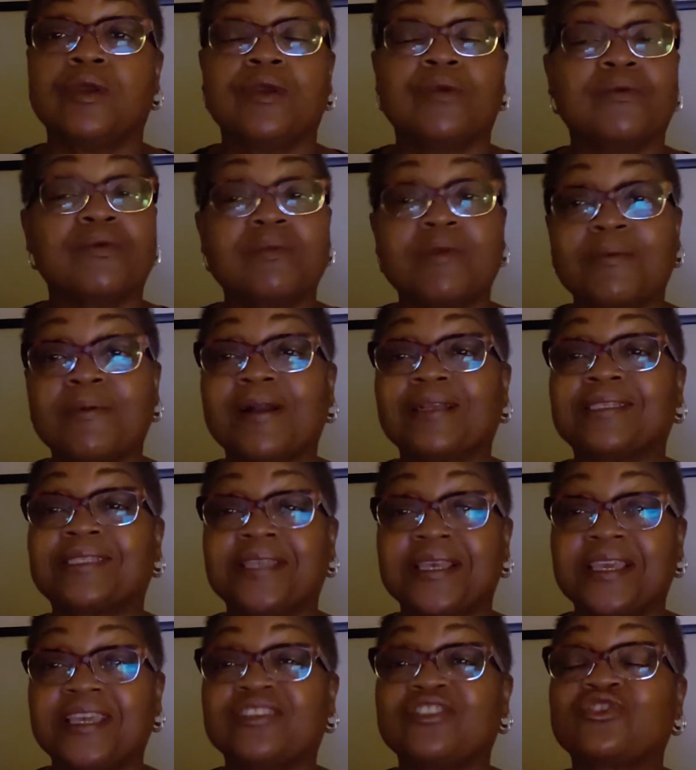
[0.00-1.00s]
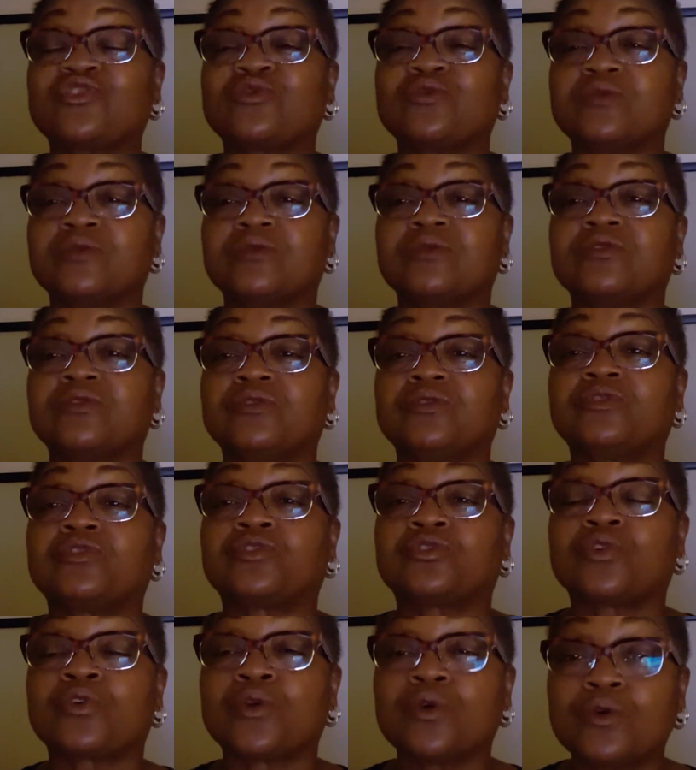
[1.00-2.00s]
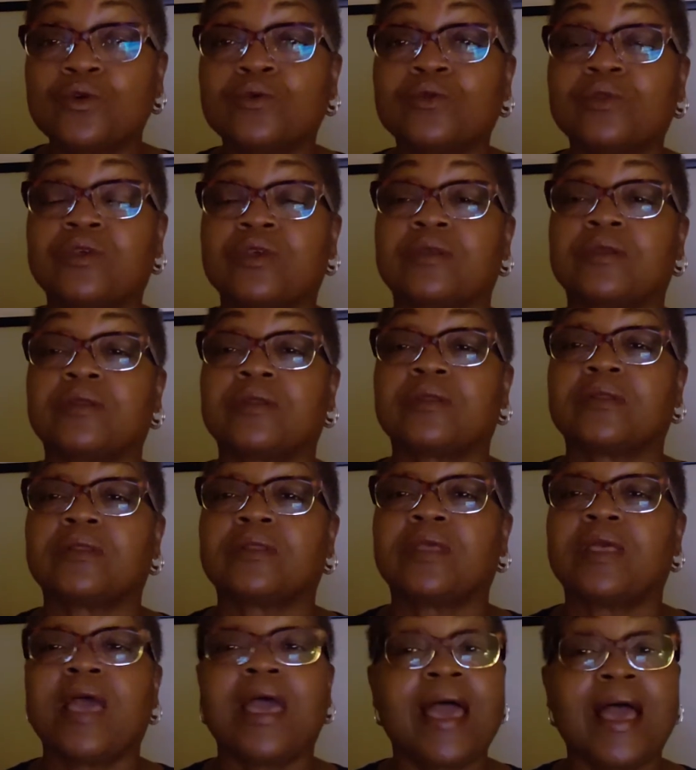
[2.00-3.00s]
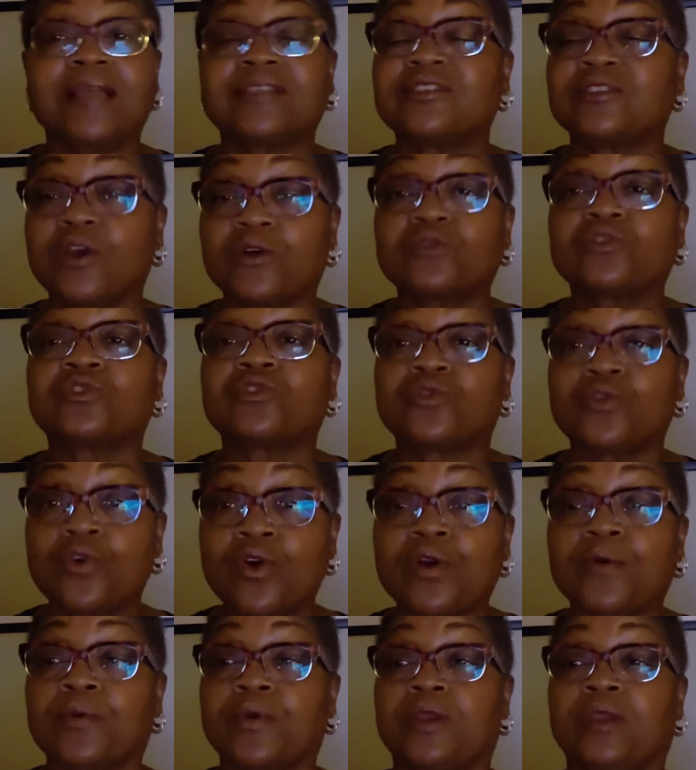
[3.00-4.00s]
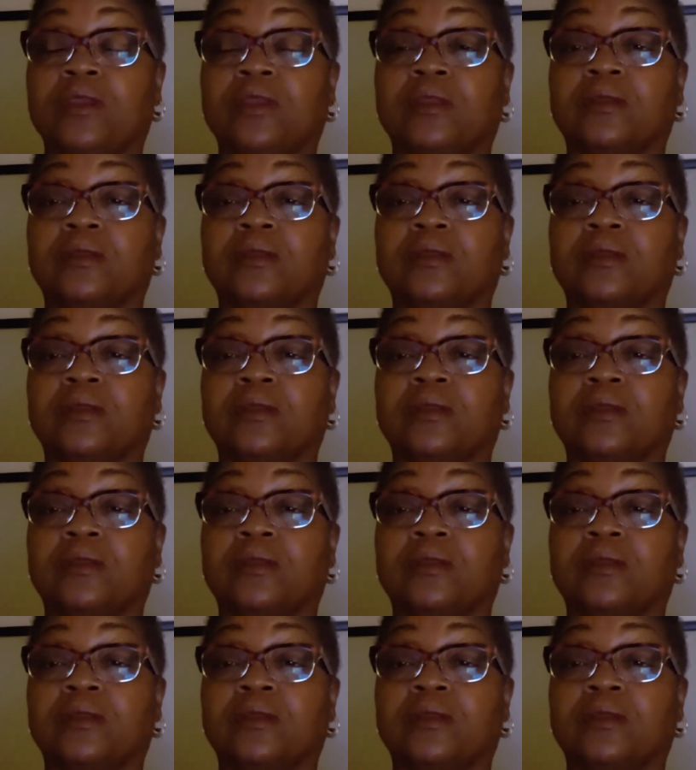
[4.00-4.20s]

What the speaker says: Remember I said, truth has no story.